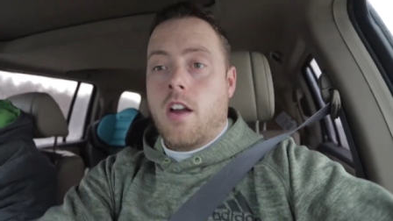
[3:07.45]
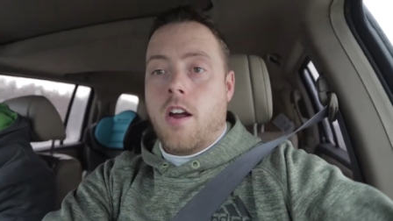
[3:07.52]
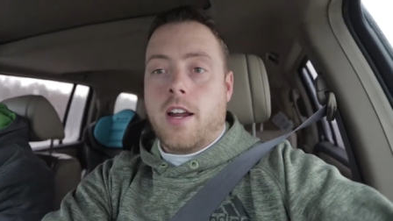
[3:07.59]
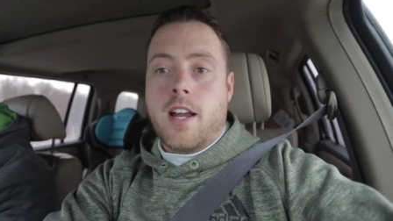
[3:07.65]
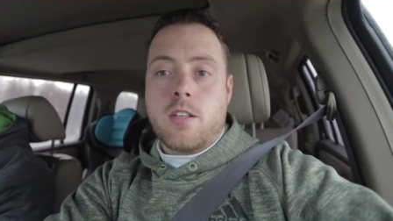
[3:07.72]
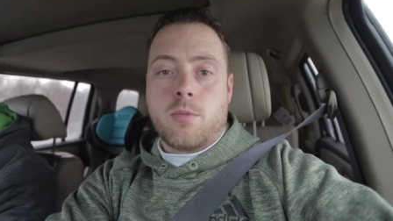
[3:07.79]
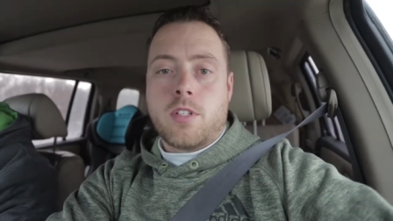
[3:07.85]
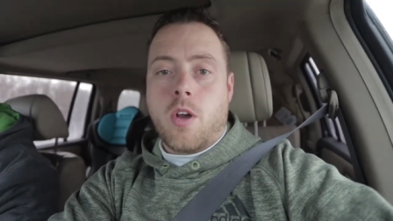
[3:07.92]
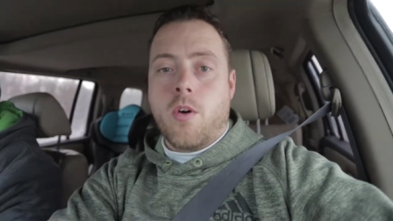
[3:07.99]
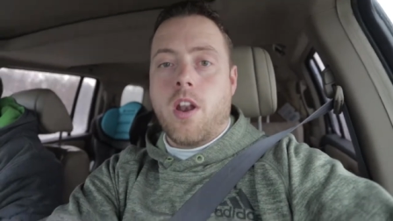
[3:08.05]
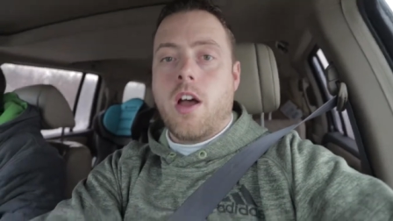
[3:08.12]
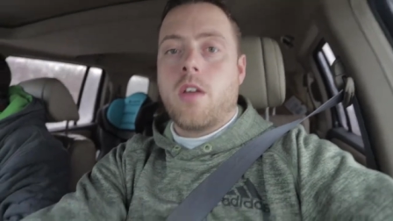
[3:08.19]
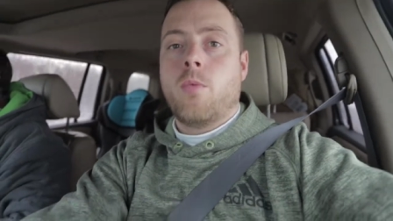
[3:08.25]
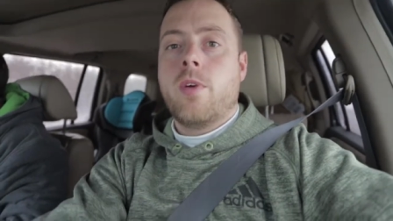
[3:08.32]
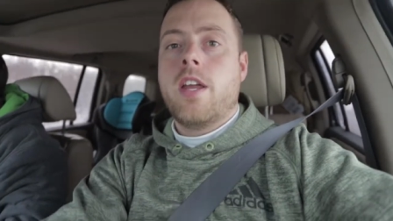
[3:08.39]
right, guys, what's going
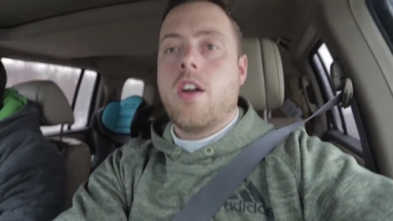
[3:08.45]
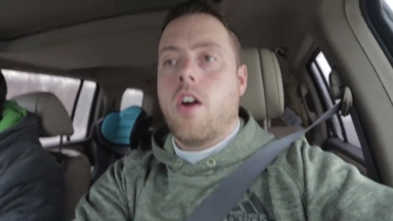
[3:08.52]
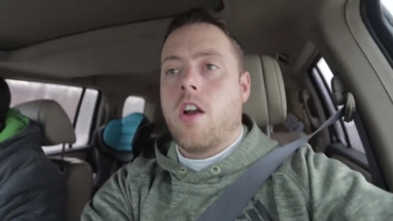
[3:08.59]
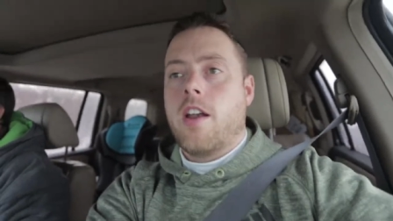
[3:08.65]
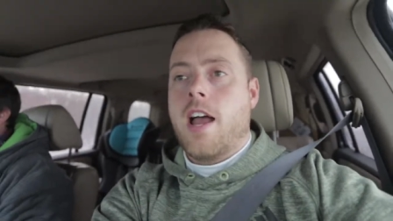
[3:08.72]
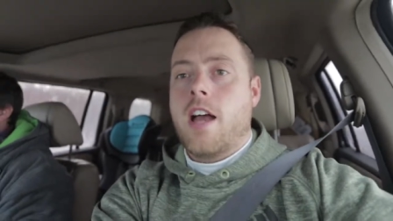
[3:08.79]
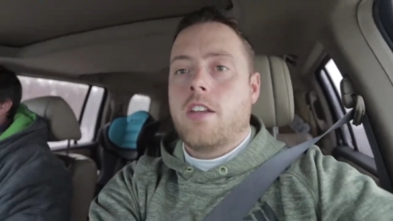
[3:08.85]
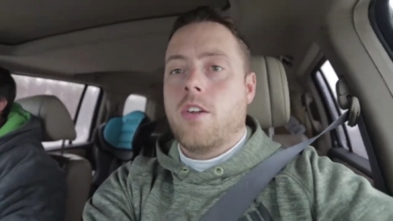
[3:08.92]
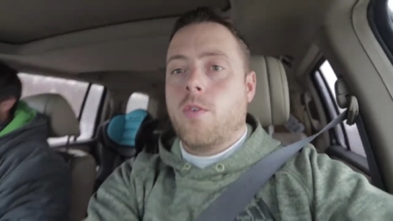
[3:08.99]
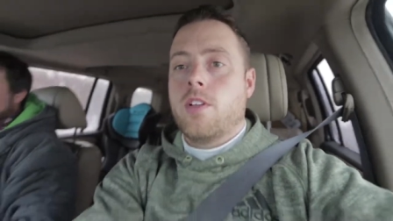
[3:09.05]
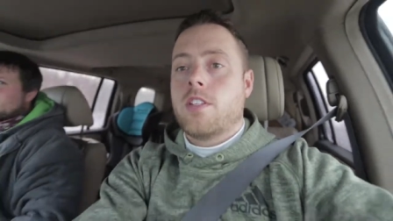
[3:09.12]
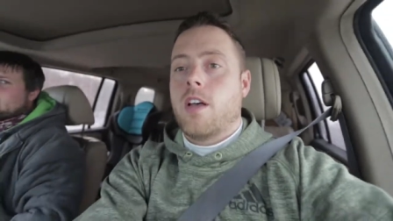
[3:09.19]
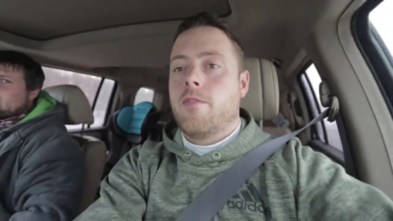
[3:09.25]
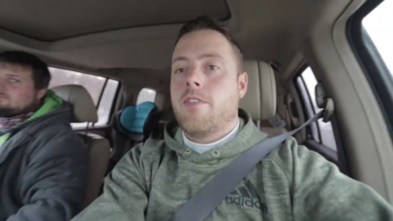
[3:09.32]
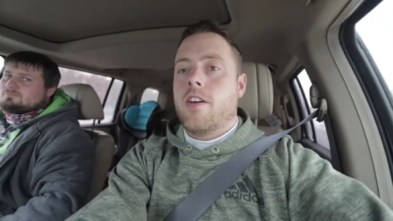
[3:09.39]
on? We are not doing
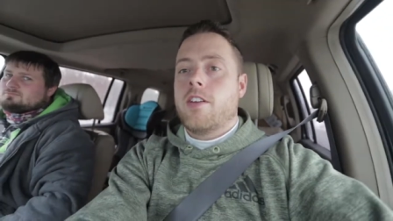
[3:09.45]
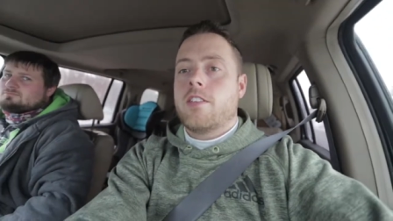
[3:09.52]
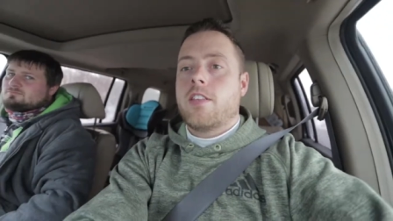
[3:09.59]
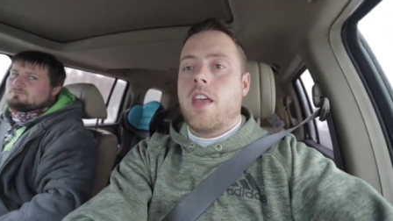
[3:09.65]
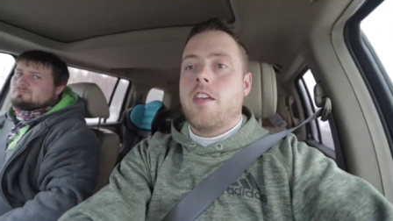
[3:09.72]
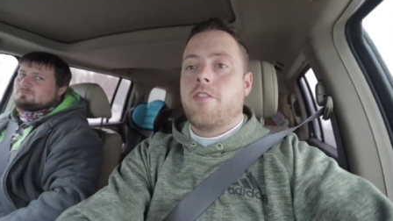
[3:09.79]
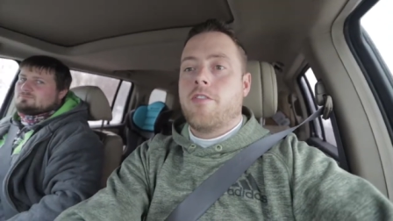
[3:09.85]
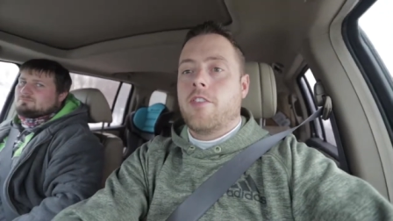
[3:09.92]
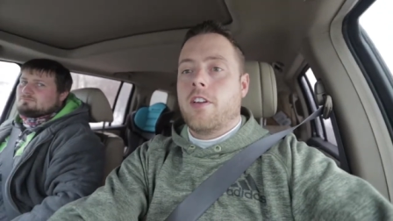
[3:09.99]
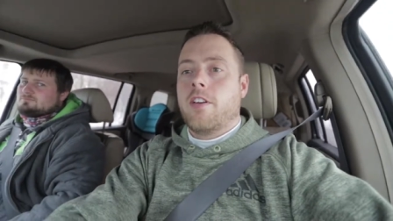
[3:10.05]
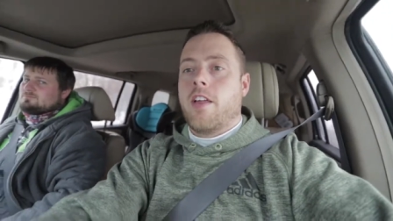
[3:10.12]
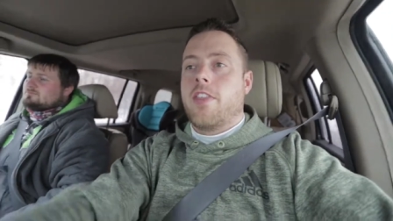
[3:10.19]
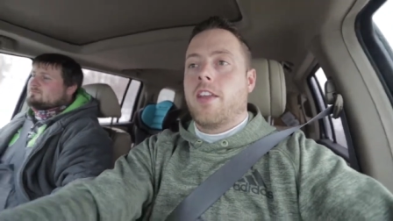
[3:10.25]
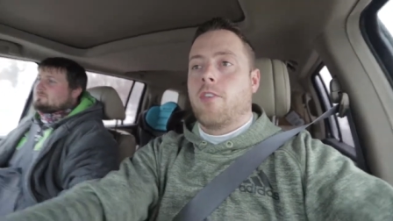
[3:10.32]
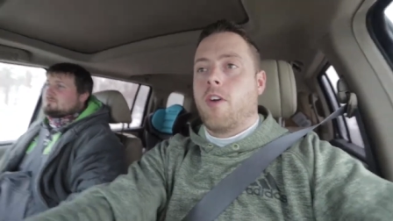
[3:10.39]
something very safe, and
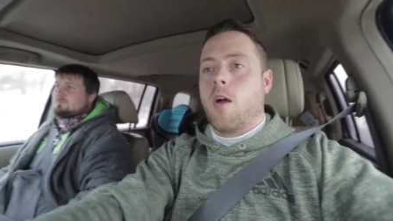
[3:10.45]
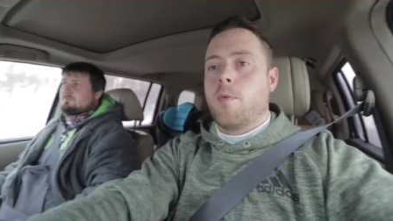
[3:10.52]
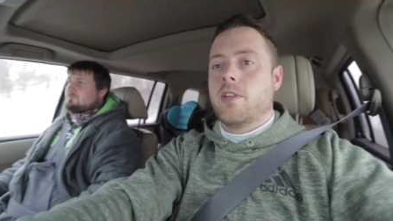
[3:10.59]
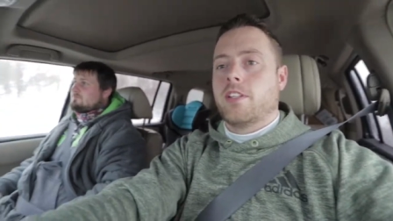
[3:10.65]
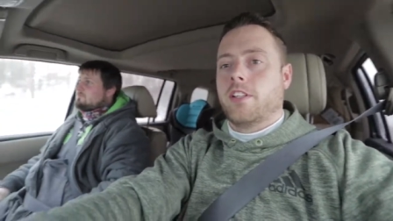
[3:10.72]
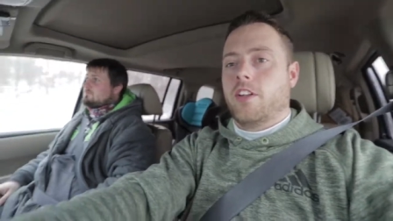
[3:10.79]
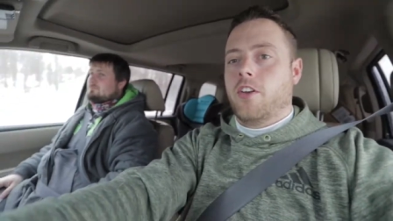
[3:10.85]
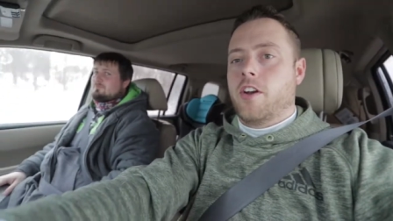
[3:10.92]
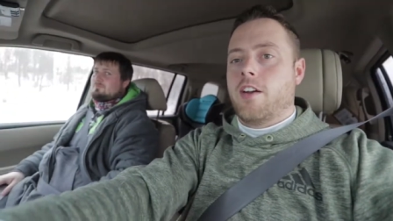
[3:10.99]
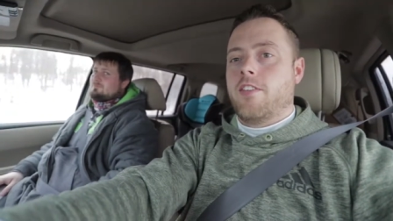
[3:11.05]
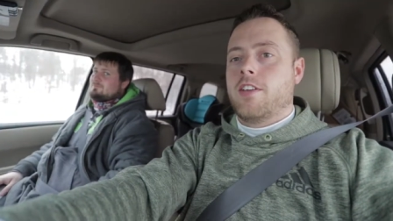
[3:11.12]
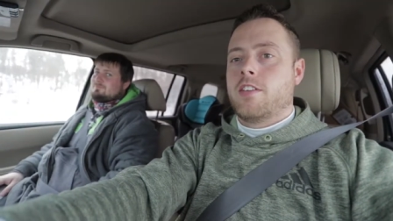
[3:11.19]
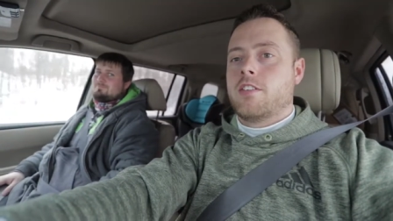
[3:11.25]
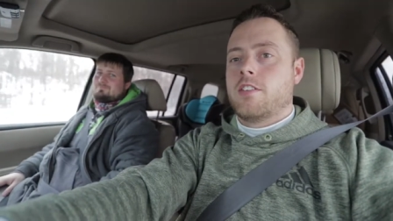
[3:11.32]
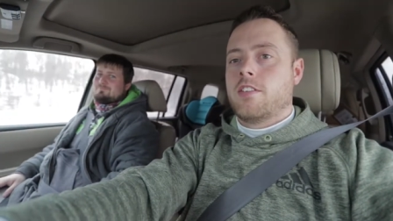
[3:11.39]
I think Roby's a little
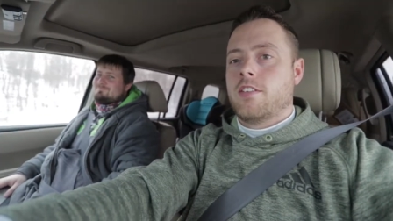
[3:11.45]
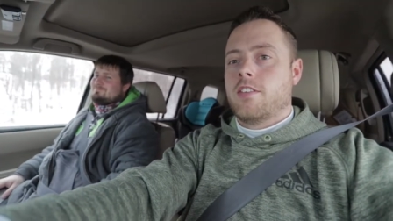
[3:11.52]
nervous.